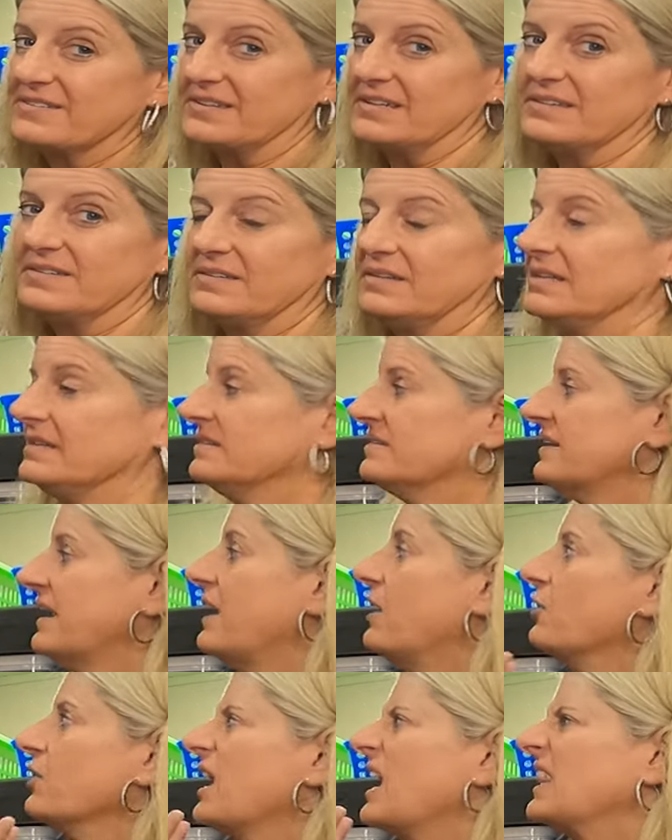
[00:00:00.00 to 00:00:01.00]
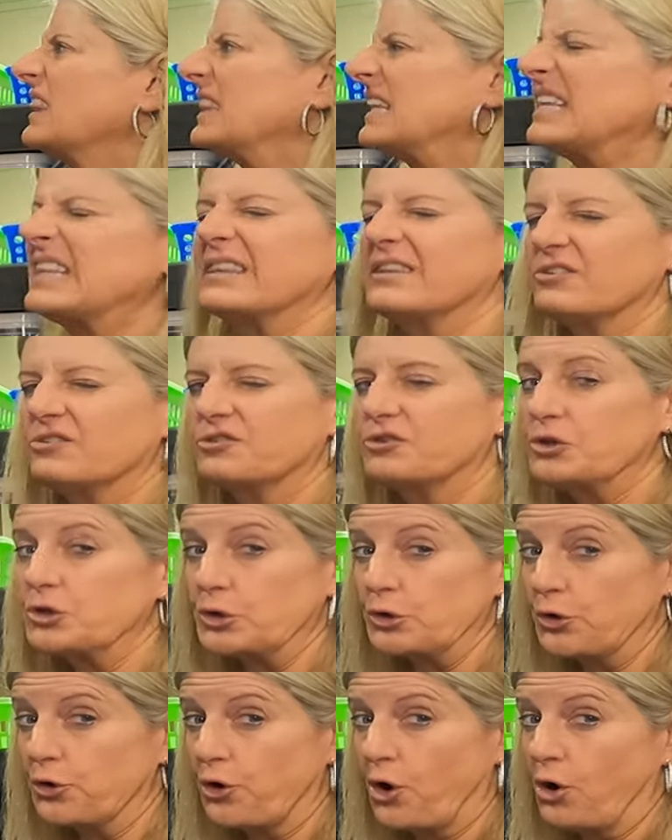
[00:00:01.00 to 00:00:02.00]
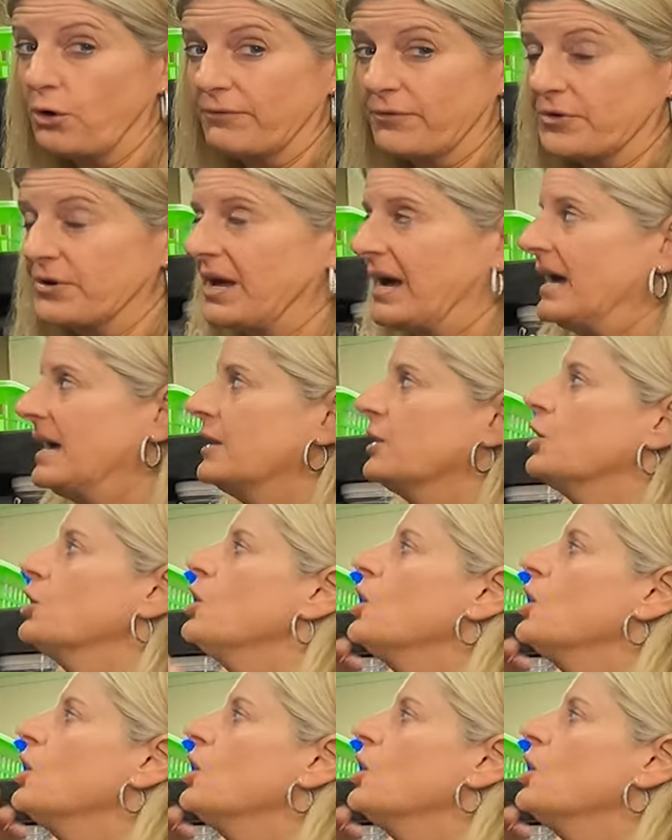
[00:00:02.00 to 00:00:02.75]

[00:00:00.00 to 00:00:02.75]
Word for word: seasonings out and let this cure overnight